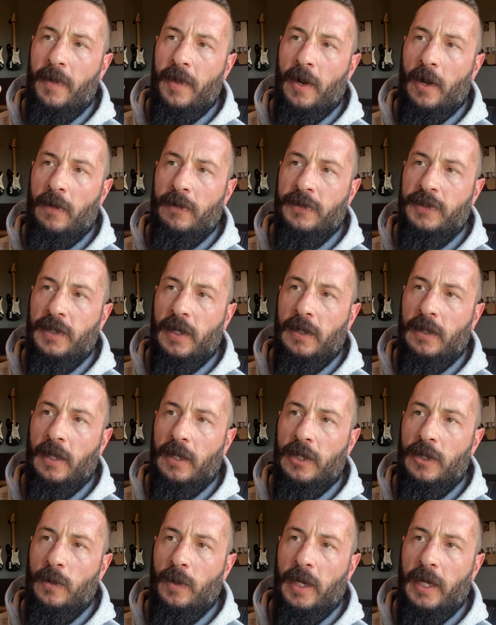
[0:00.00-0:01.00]
and then all of a sudden,
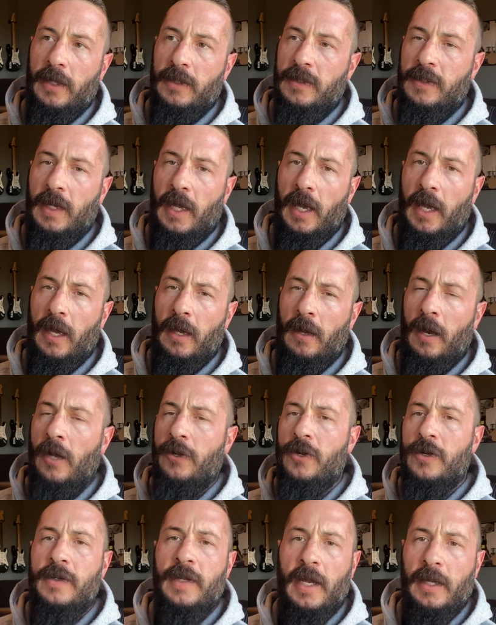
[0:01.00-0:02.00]
like you hit say
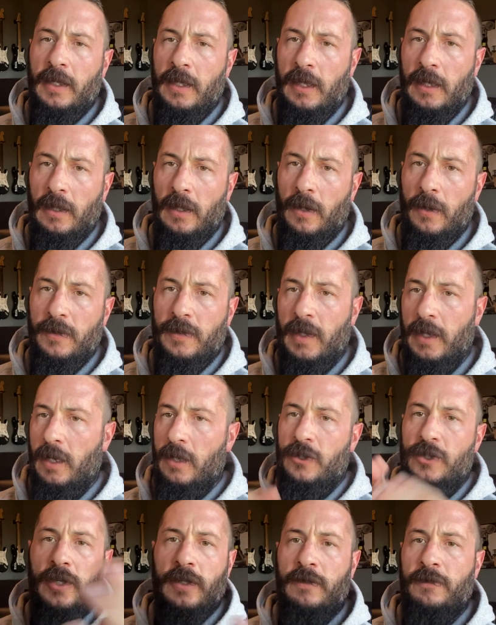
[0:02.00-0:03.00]
110 kilos and
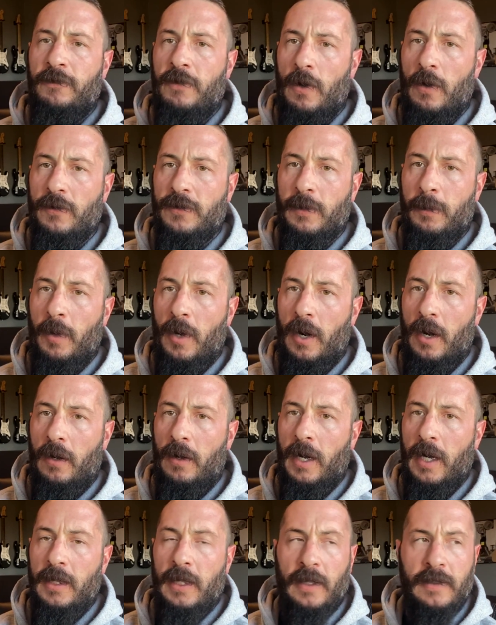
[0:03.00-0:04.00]
it just falls apart,
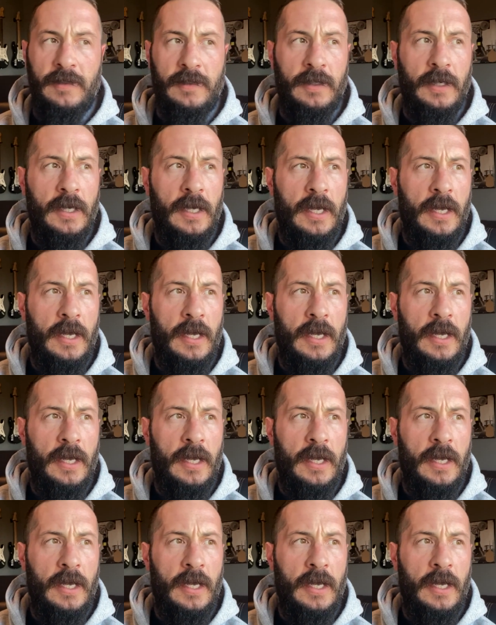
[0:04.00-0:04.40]
right? That's